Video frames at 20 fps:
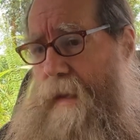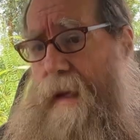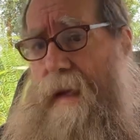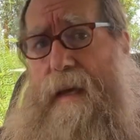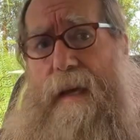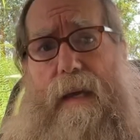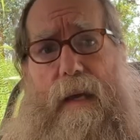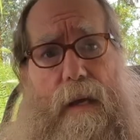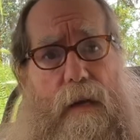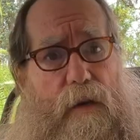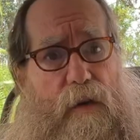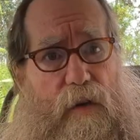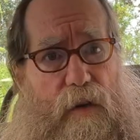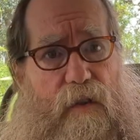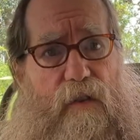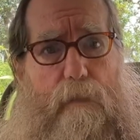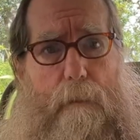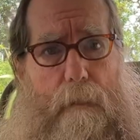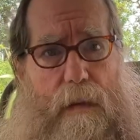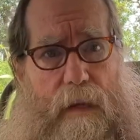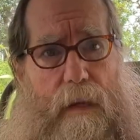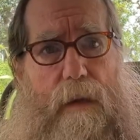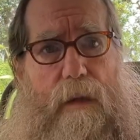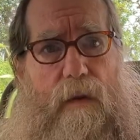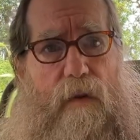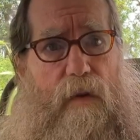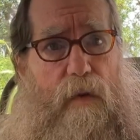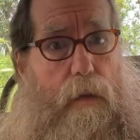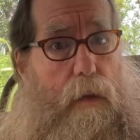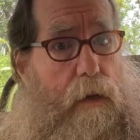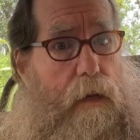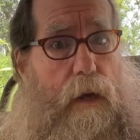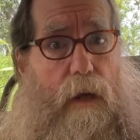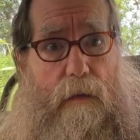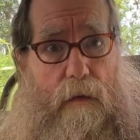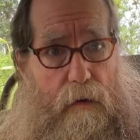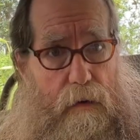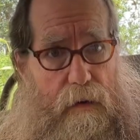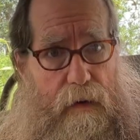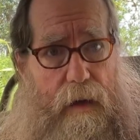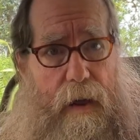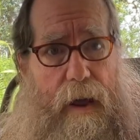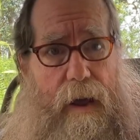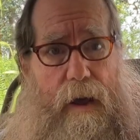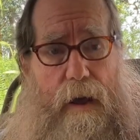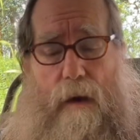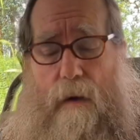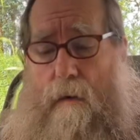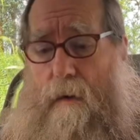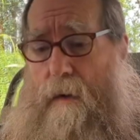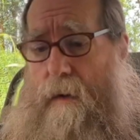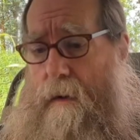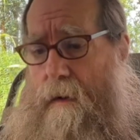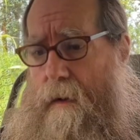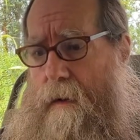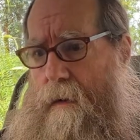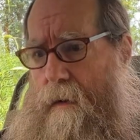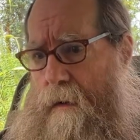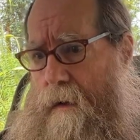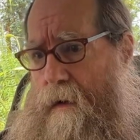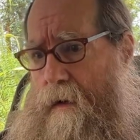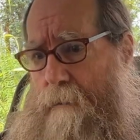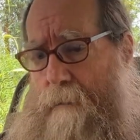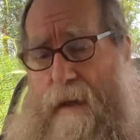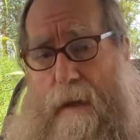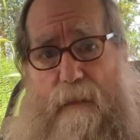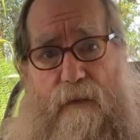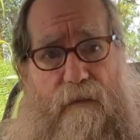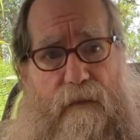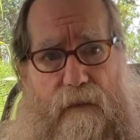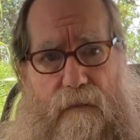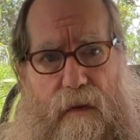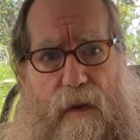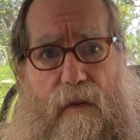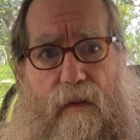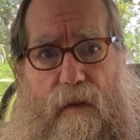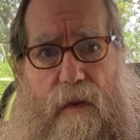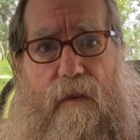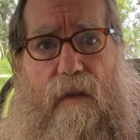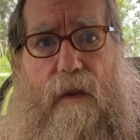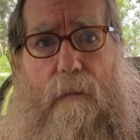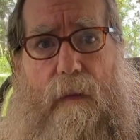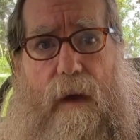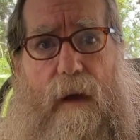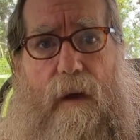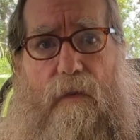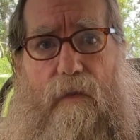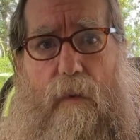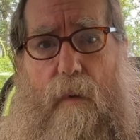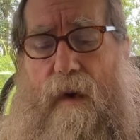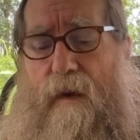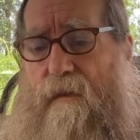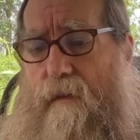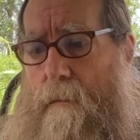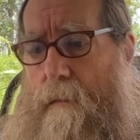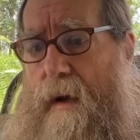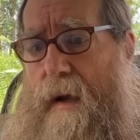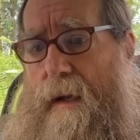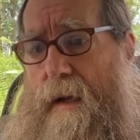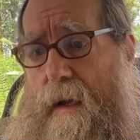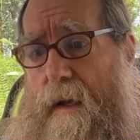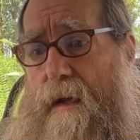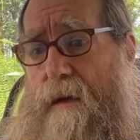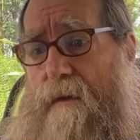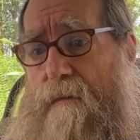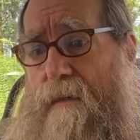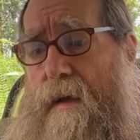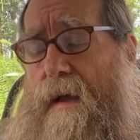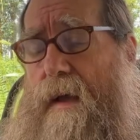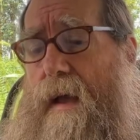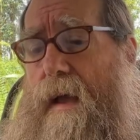he had just been to another town, uh, maybe 50, 60 miles away from where I live,